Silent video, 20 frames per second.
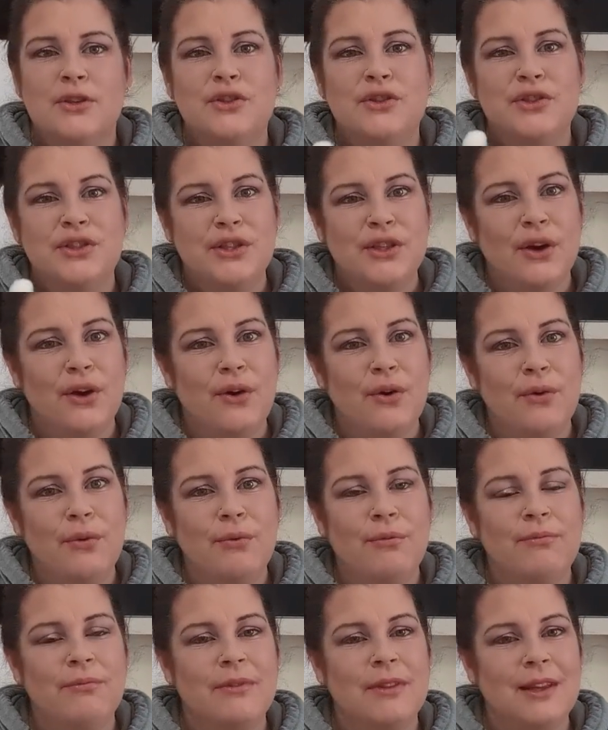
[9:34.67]

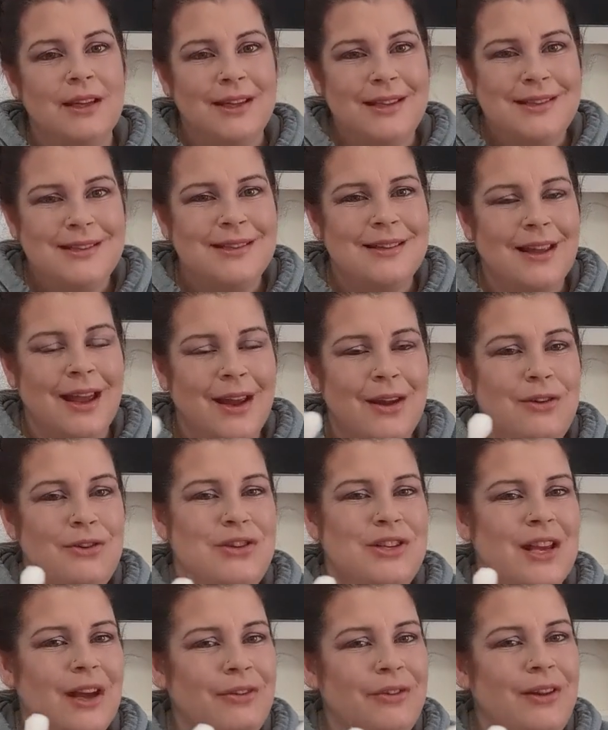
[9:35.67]
So I
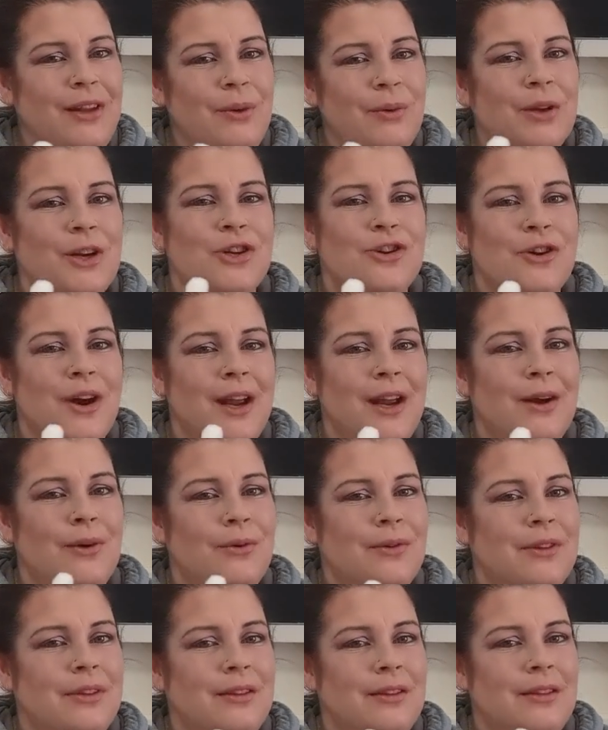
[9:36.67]
definitely want to try out